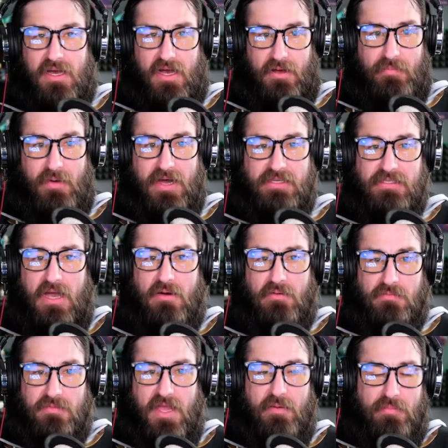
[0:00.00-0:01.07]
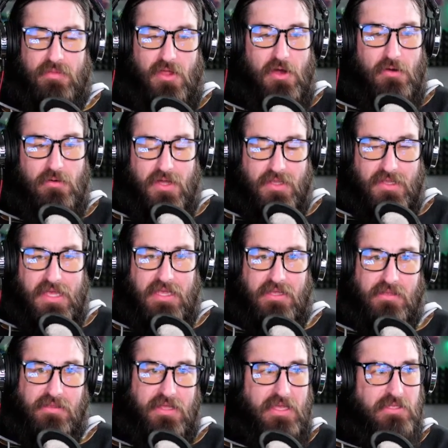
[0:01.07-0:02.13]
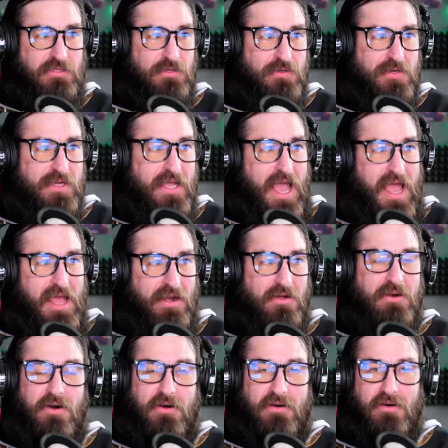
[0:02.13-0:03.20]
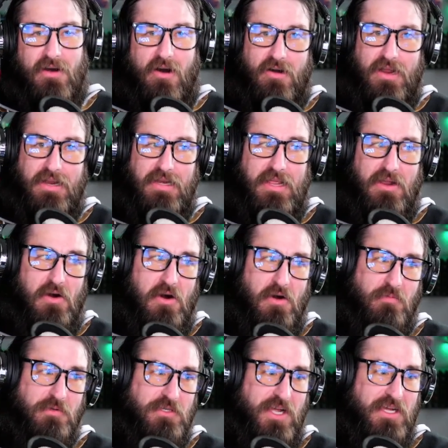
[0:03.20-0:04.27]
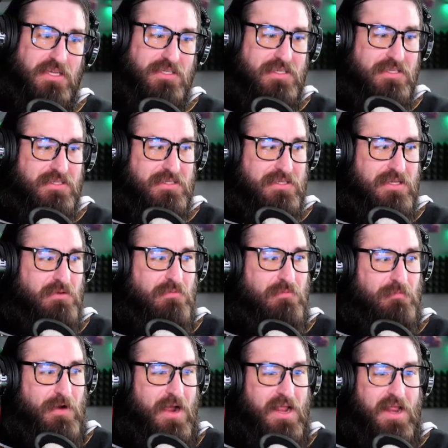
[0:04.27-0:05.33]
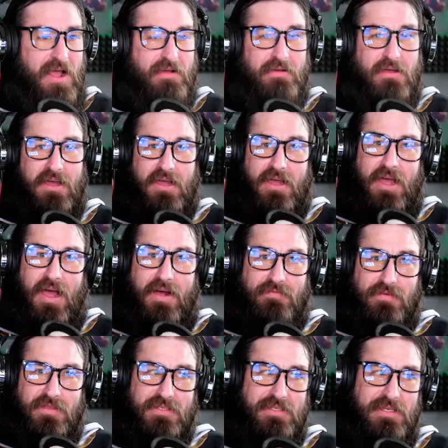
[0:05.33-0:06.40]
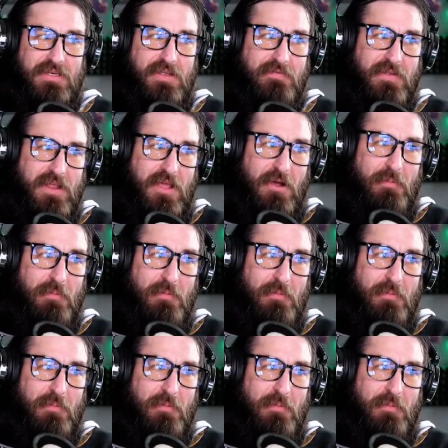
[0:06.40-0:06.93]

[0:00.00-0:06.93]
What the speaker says: box down below, a link to it, and on our ending card, which you guys could see right after this ending video.